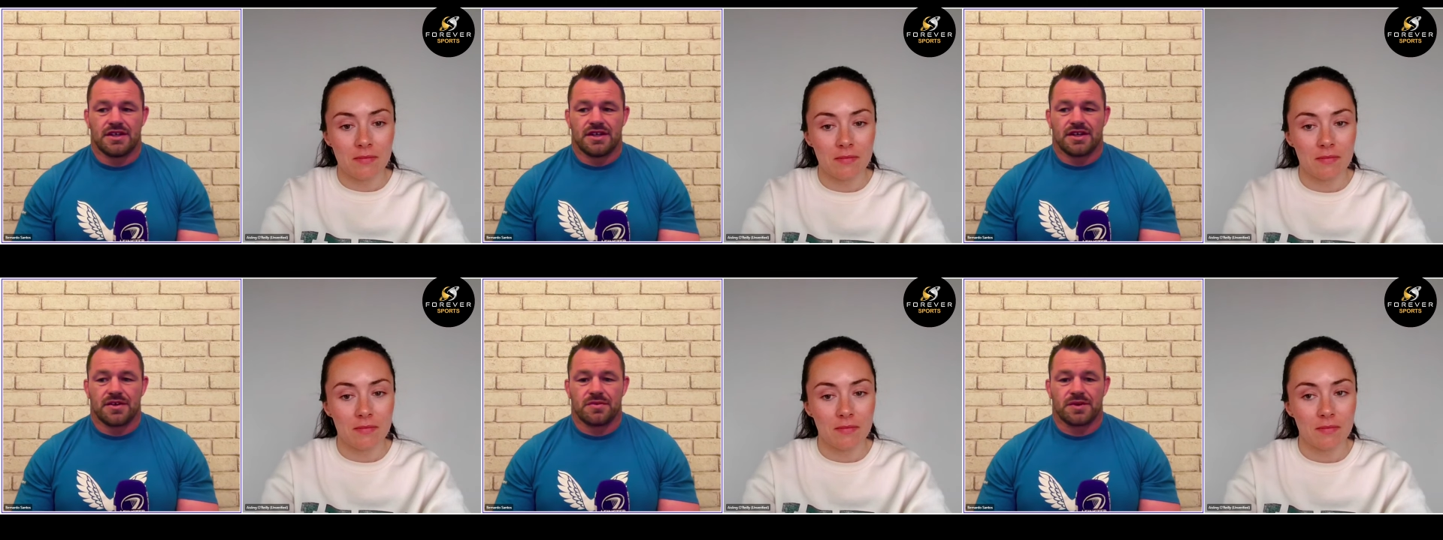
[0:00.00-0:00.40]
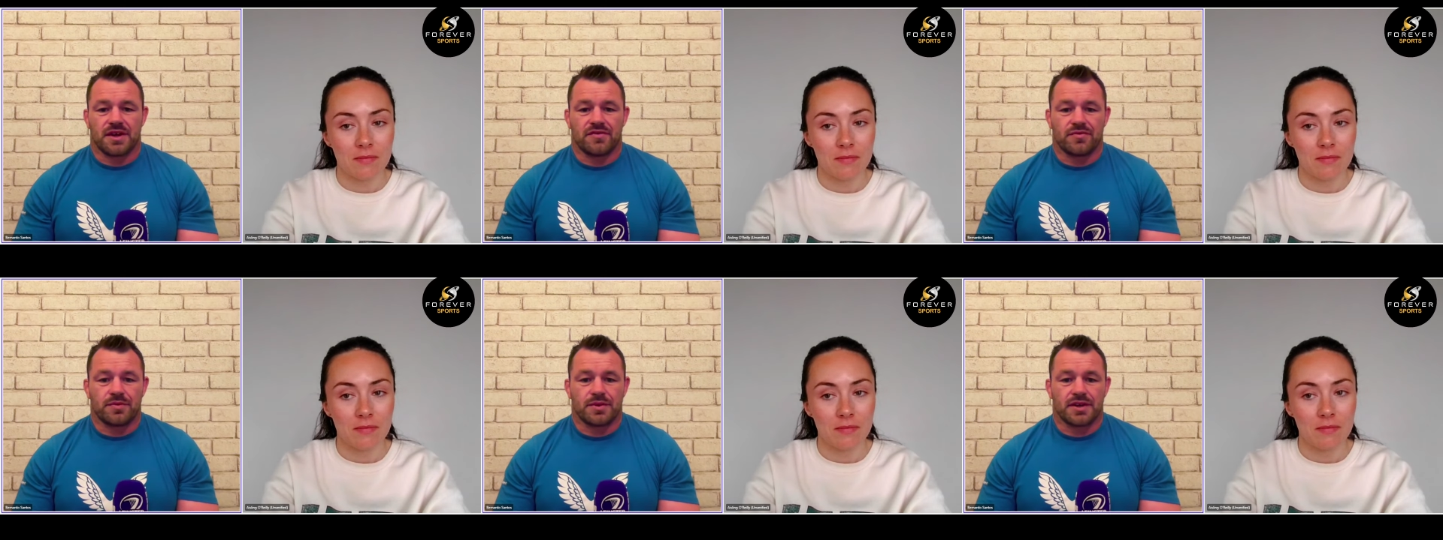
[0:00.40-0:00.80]
Speaker 1: and we
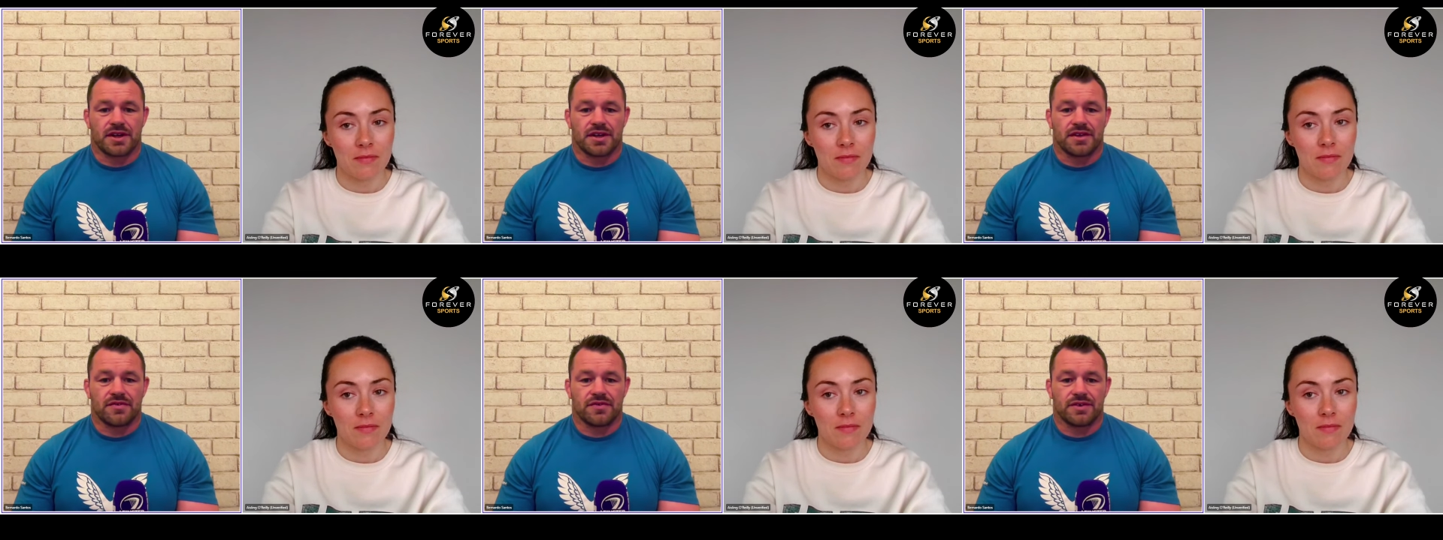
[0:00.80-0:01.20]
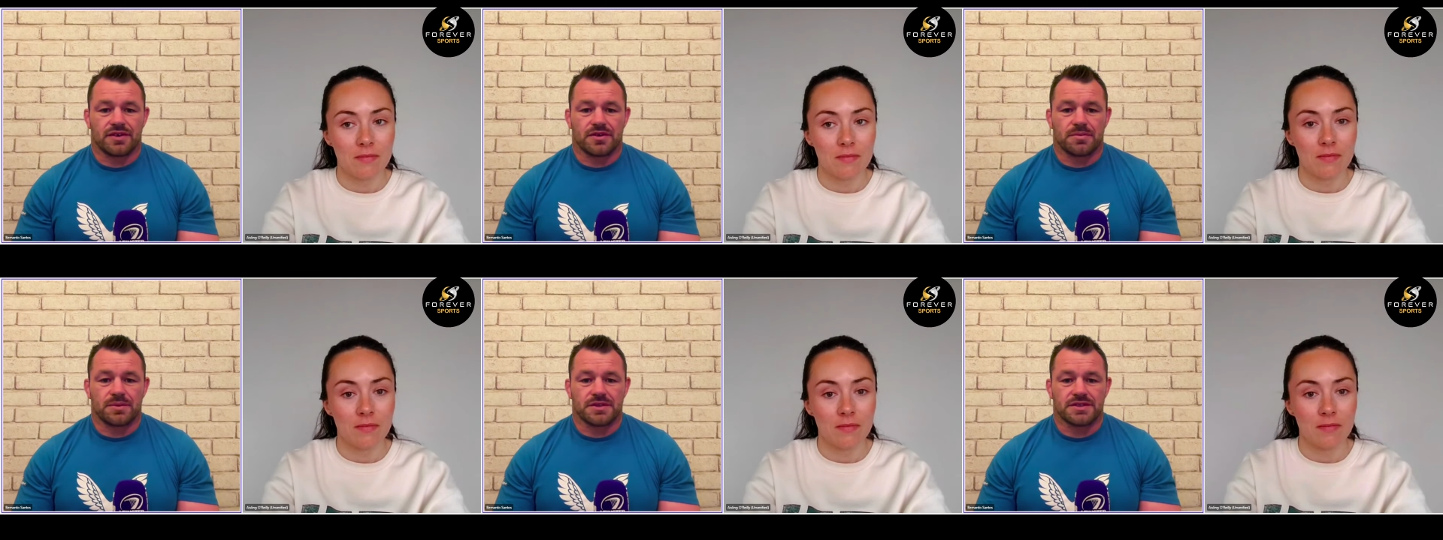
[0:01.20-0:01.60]
haven't won any for
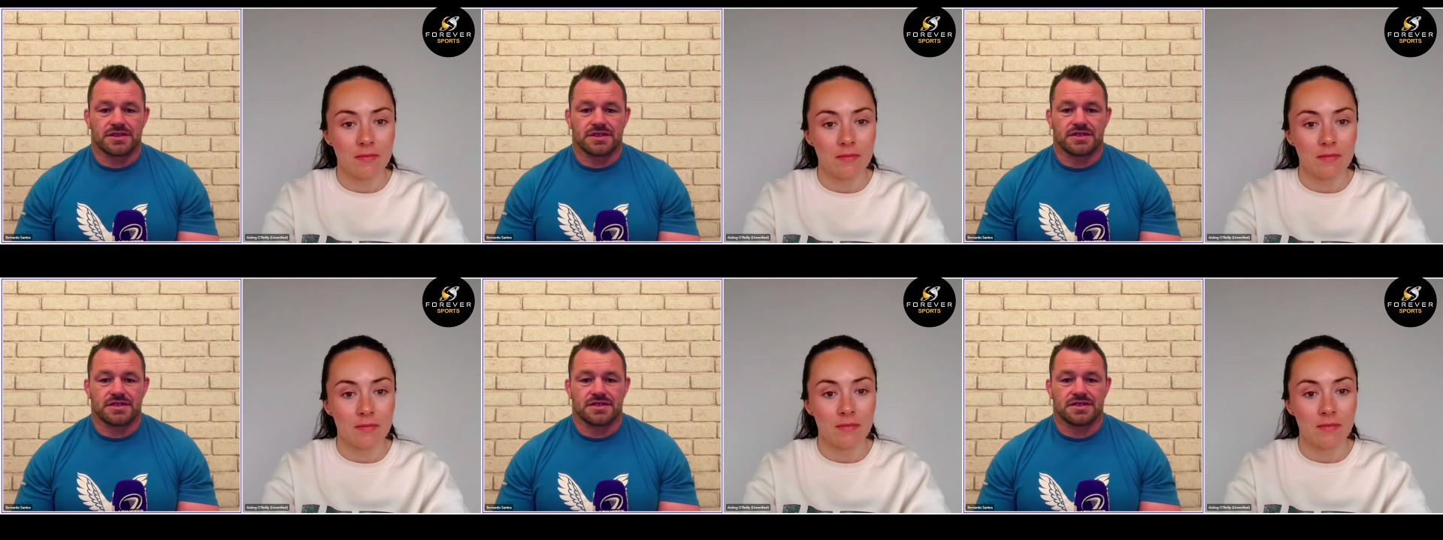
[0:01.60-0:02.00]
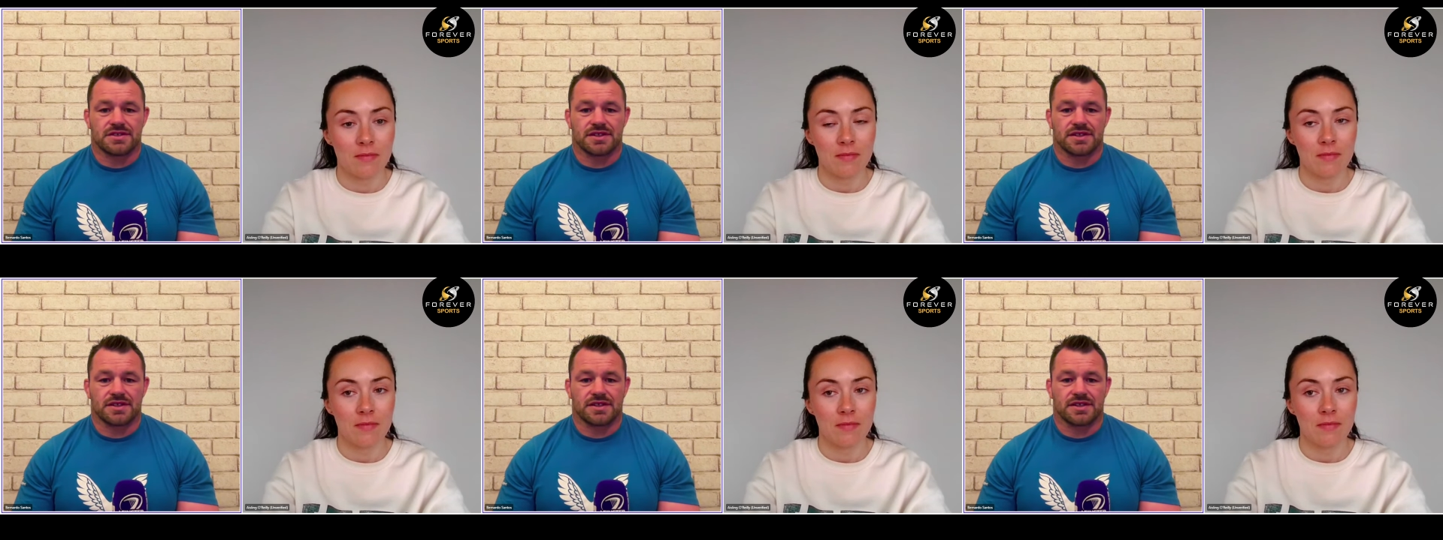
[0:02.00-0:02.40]
a couple of seasons,
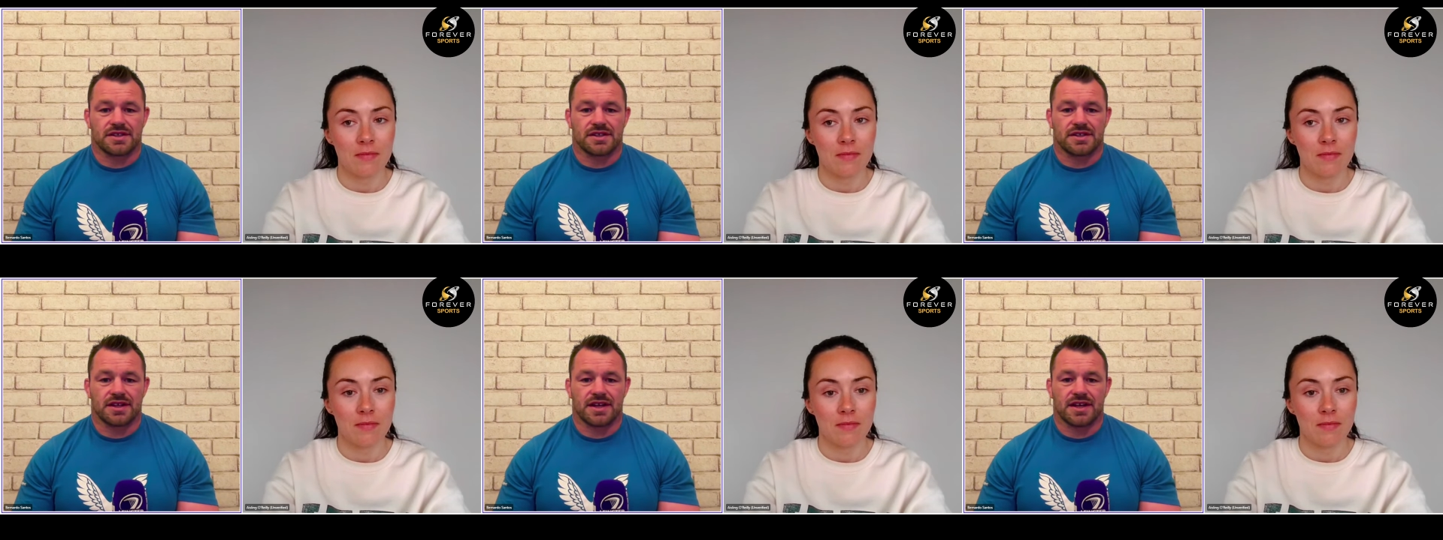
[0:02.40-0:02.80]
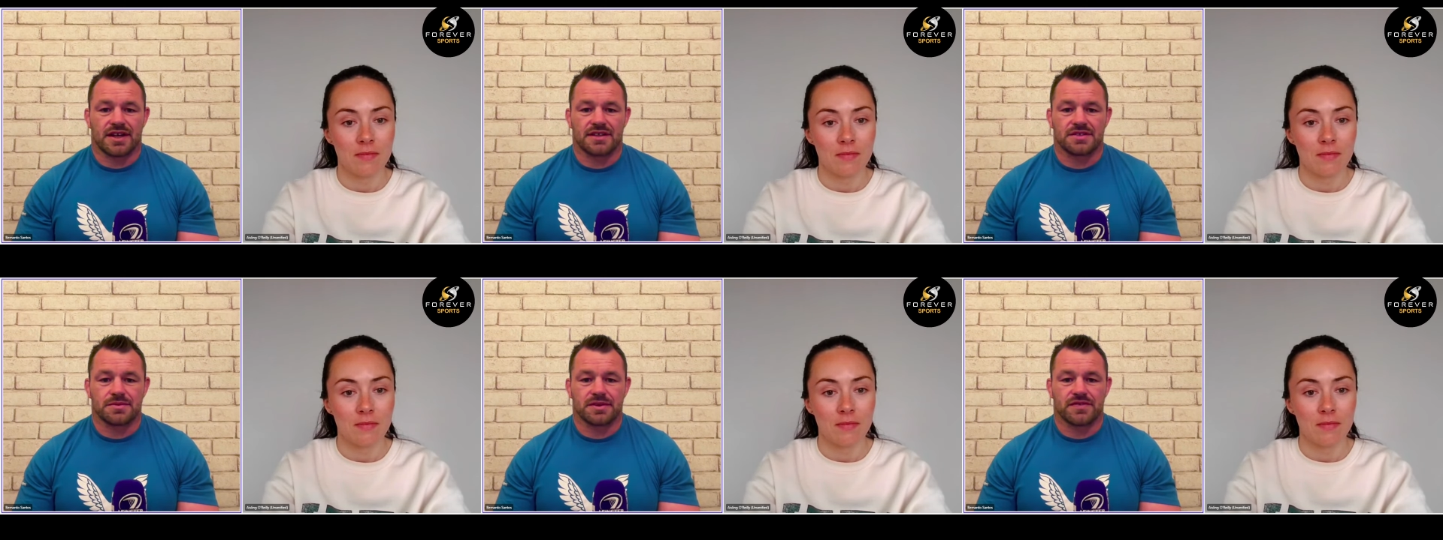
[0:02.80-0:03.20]
and, and that
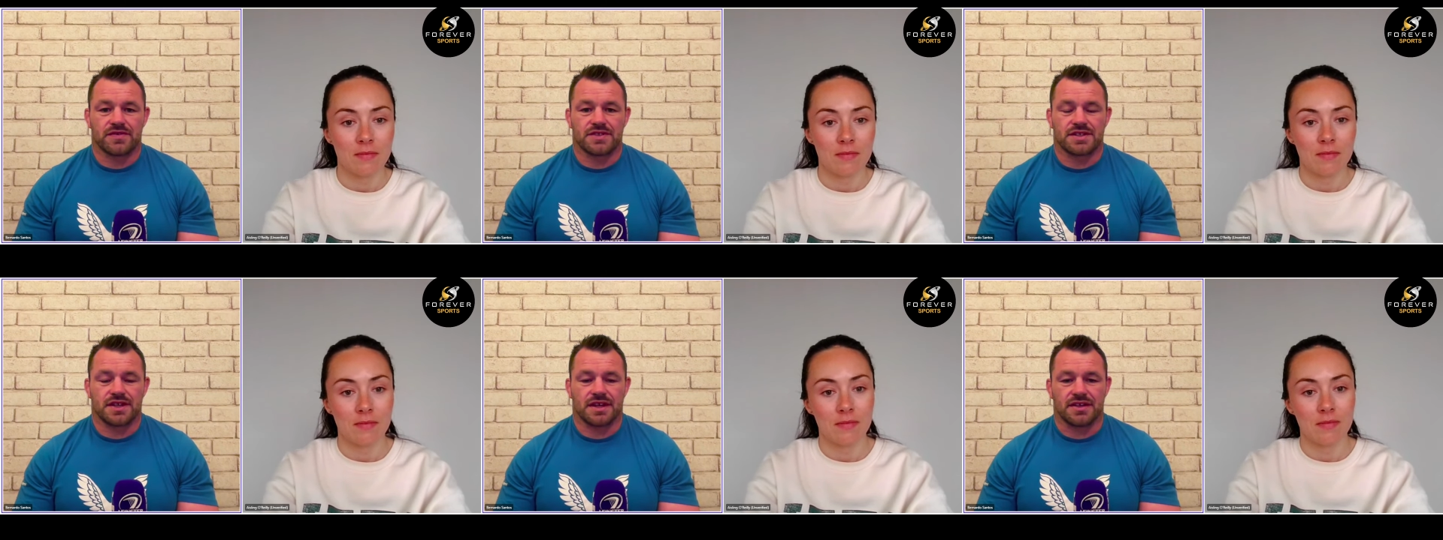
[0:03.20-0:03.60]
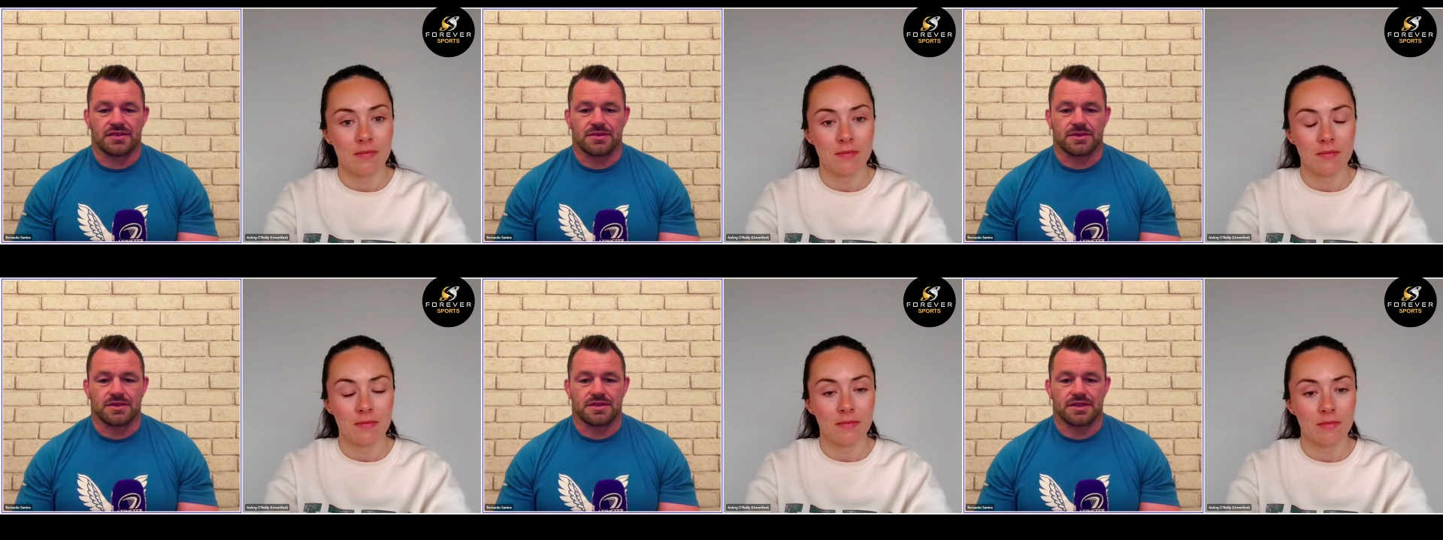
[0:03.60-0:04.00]
has a bit of a sting
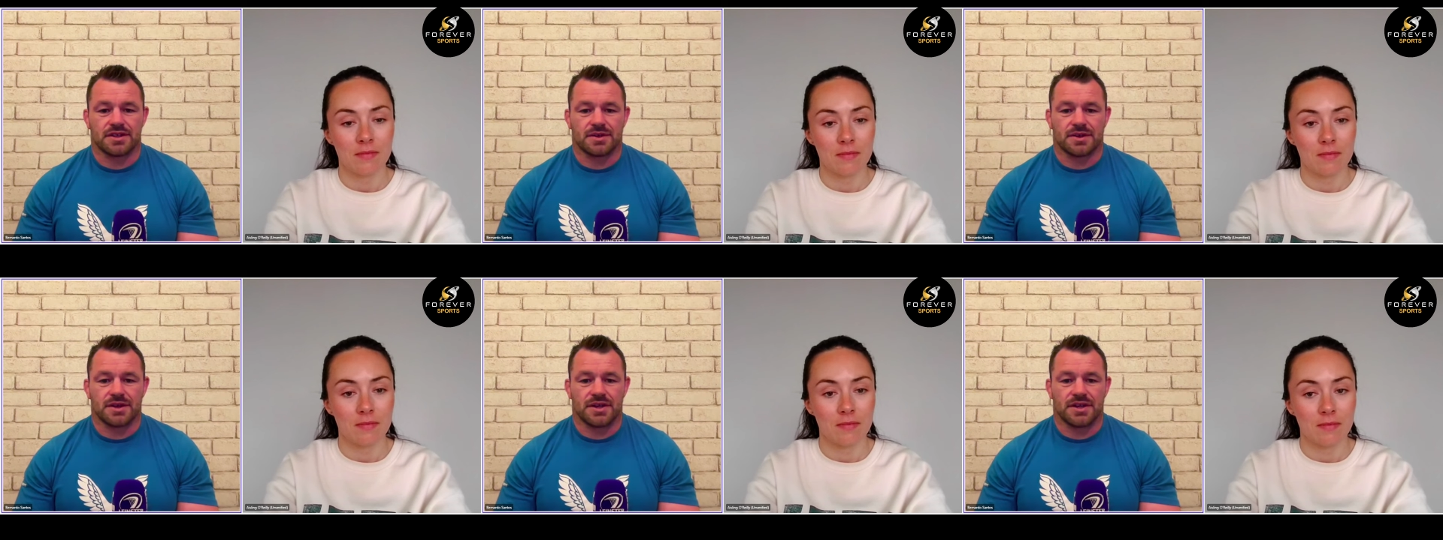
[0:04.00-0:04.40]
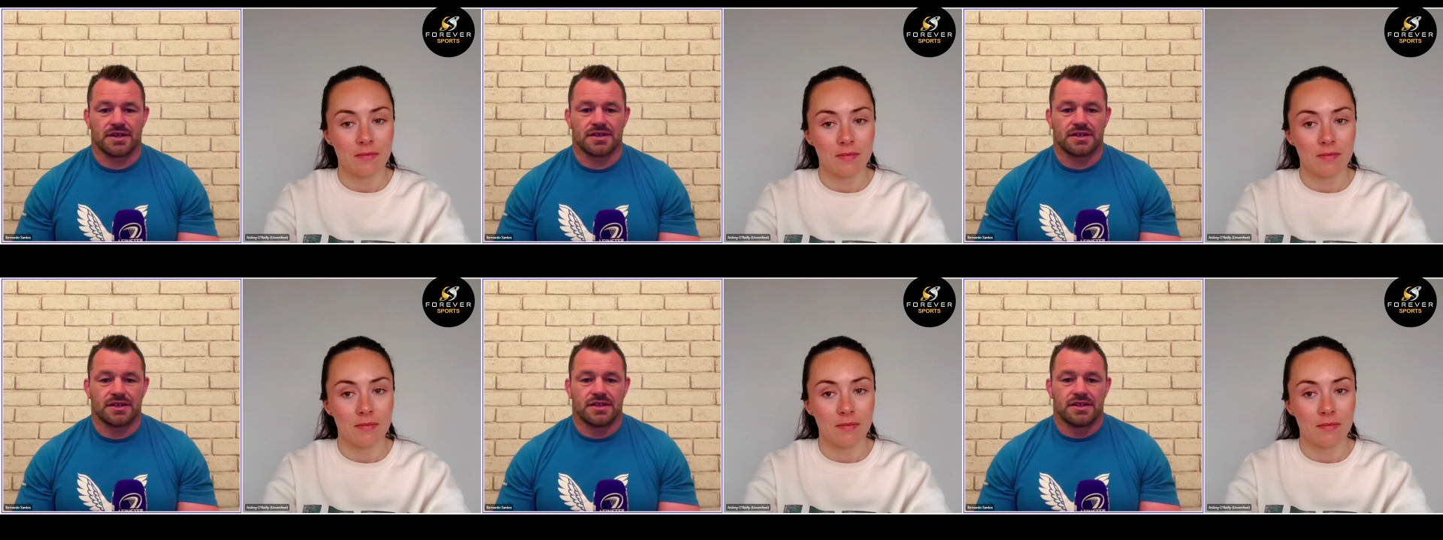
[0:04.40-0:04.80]
to it. So, uh,